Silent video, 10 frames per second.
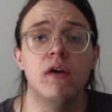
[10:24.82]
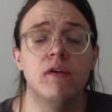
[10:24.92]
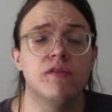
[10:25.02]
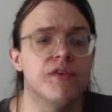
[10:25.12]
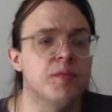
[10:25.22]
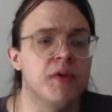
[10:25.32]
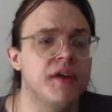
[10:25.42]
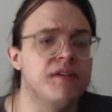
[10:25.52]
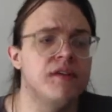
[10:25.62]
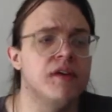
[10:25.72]
For
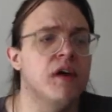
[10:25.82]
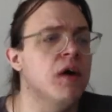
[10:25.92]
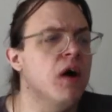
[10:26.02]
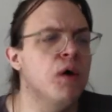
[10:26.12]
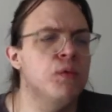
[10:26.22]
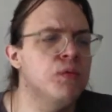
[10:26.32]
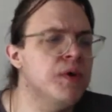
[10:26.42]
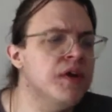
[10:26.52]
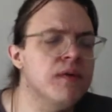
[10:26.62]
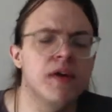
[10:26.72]
replacing a
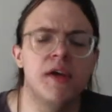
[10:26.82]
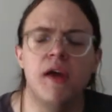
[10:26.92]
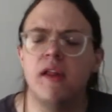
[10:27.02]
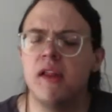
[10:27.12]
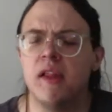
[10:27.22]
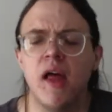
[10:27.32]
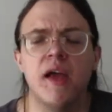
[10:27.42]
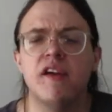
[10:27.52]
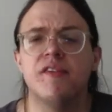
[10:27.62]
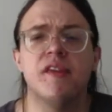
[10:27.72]
weary
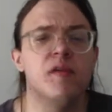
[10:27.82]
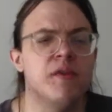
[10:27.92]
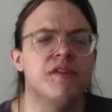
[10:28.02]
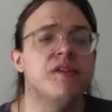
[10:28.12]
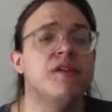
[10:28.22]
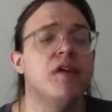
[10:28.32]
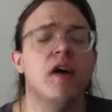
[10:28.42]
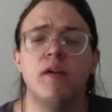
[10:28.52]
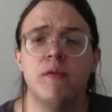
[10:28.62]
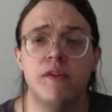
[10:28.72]
life that was
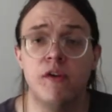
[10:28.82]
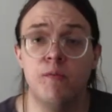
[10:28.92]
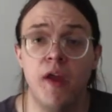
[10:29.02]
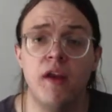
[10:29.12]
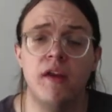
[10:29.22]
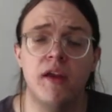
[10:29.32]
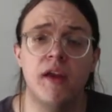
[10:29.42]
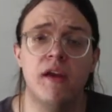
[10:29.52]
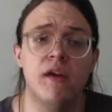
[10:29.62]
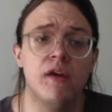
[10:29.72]
done with
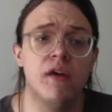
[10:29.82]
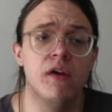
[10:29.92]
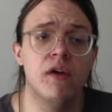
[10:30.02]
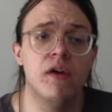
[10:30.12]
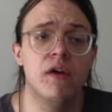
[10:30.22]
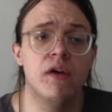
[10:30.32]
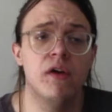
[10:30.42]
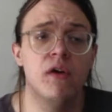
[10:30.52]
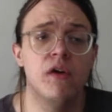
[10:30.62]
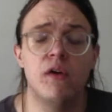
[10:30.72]
humanity
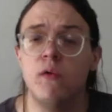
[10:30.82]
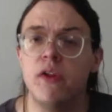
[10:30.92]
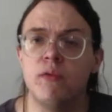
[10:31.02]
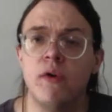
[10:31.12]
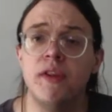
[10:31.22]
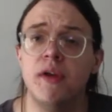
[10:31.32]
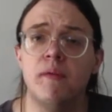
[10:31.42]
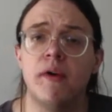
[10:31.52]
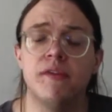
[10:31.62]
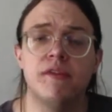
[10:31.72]
with one that
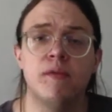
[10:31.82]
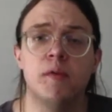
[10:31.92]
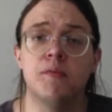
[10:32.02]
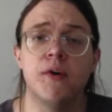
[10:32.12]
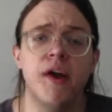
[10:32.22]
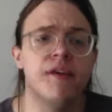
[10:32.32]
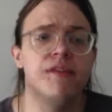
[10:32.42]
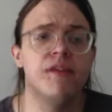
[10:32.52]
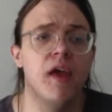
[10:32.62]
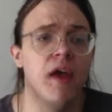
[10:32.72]
wants to
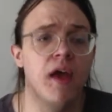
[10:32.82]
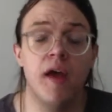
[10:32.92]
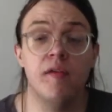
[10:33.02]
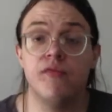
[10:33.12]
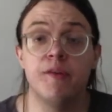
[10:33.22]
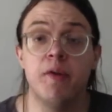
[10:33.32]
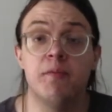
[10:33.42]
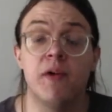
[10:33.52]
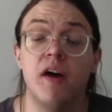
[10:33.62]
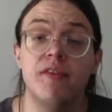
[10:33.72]
embrace every
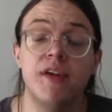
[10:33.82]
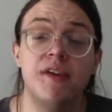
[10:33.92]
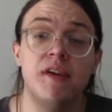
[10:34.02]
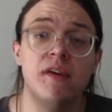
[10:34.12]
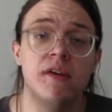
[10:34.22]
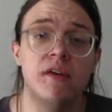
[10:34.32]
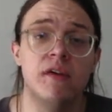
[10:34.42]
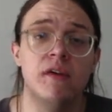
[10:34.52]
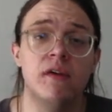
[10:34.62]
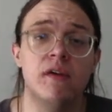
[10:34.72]
member of it.
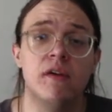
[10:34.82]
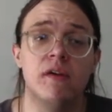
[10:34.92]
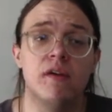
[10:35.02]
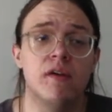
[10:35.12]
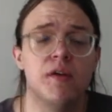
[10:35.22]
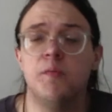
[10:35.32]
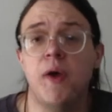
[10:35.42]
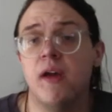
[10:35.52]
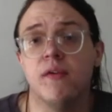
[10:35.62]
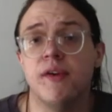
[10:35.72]
Good,
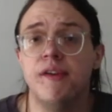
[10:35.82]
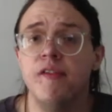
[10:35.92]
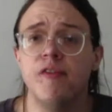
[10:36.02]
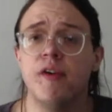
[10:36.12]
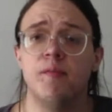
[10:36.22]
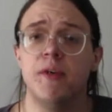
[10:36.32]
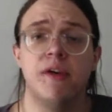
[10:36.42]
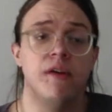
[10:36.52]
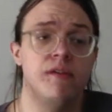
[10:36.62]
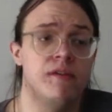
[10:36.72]
bad, or indifferent,
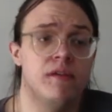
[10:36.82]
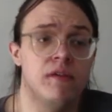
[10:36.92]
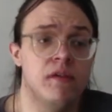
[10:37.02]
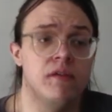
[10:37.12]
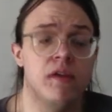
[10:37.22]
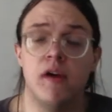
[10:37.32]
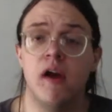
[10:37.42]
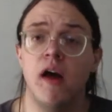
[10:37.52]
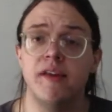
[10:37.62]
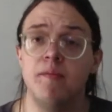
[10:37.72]
because they're
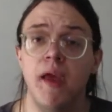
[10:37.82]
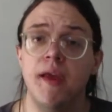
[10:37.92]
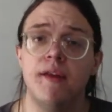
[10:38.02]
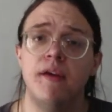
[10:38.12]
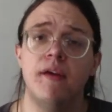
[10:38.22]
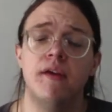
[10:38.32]
God-made.